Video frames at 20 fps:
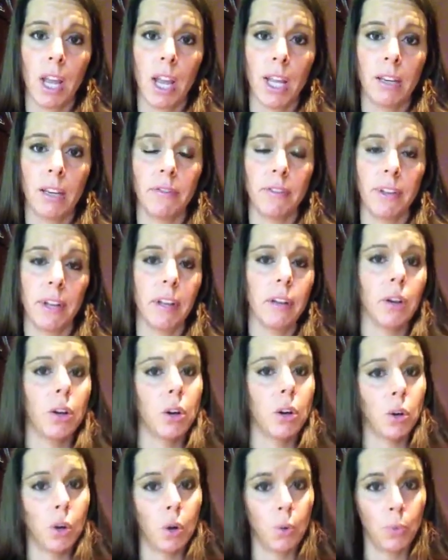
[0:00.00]
of a
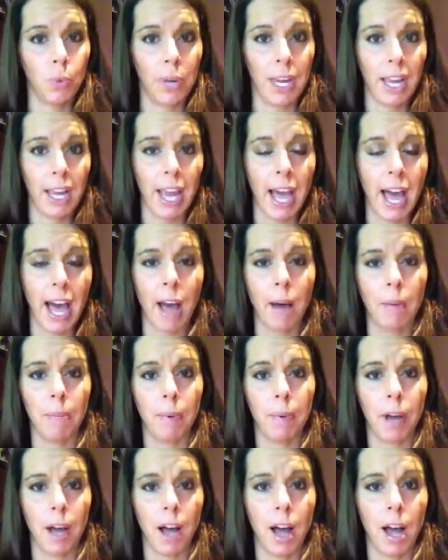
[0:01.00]
recap.
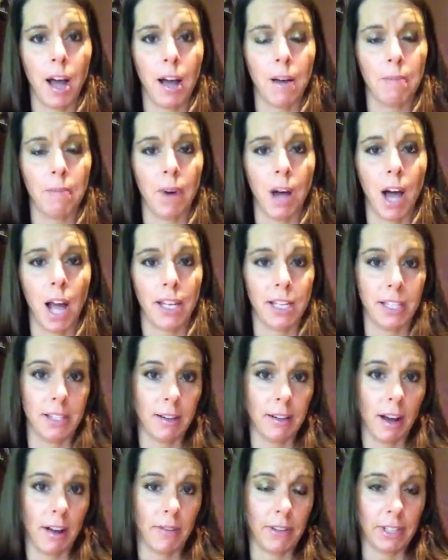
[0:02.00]
I
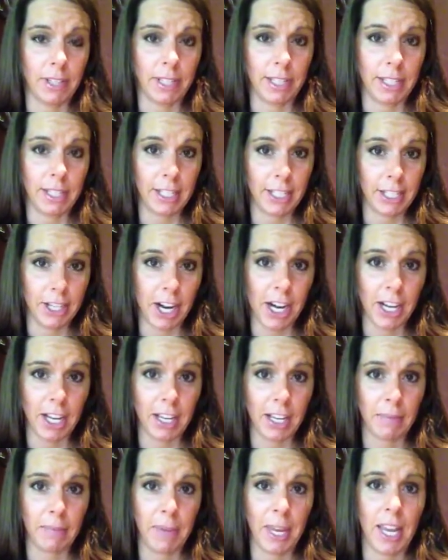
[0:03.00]
obviously did not
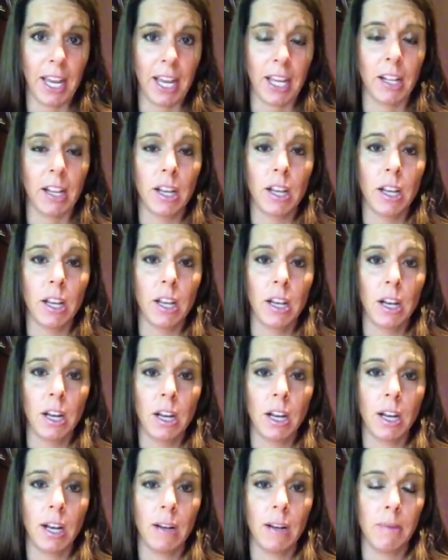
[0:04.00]
compete
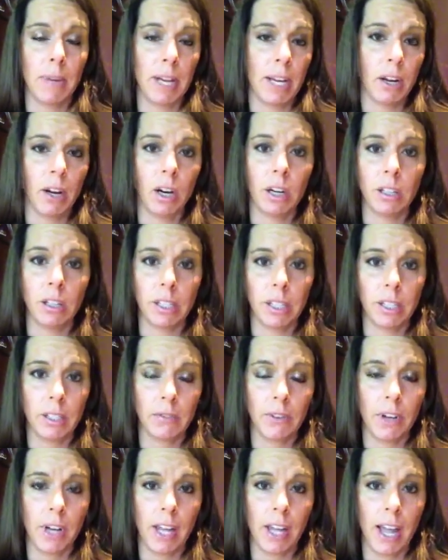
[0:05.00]
at all this
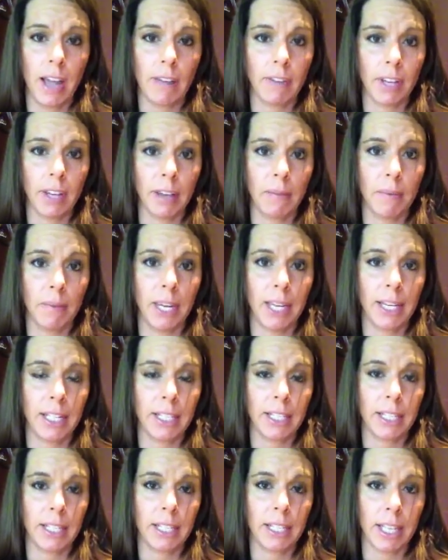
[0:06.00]
fall. I haven't competed
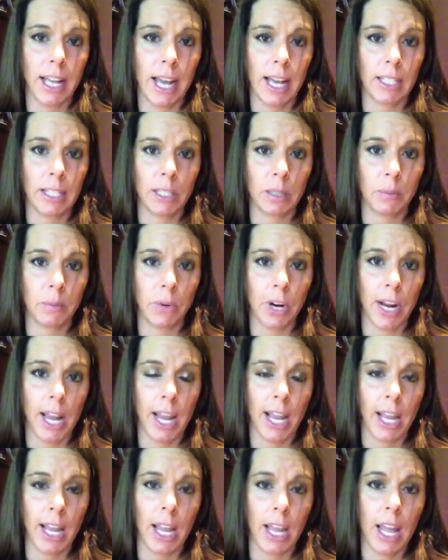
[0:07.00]
since last
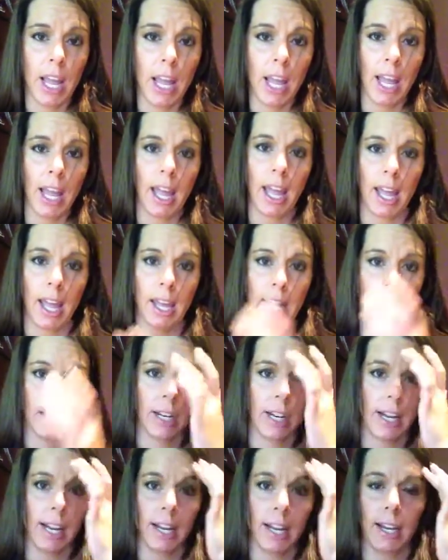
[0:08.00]
spring, and
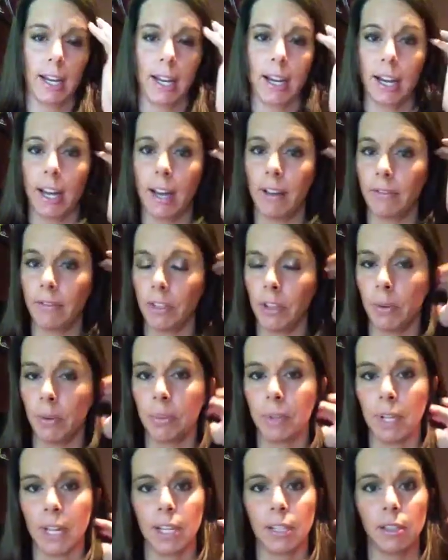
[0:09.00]
I have no
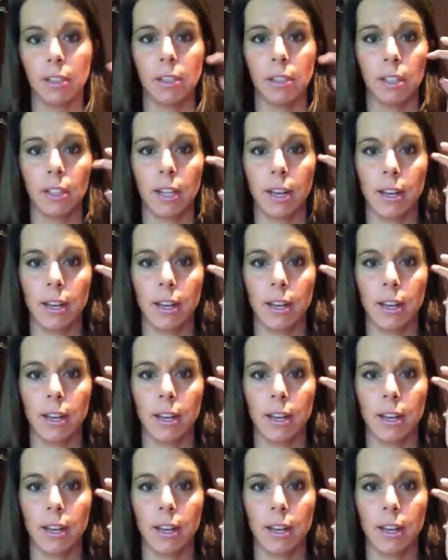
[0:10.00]
plans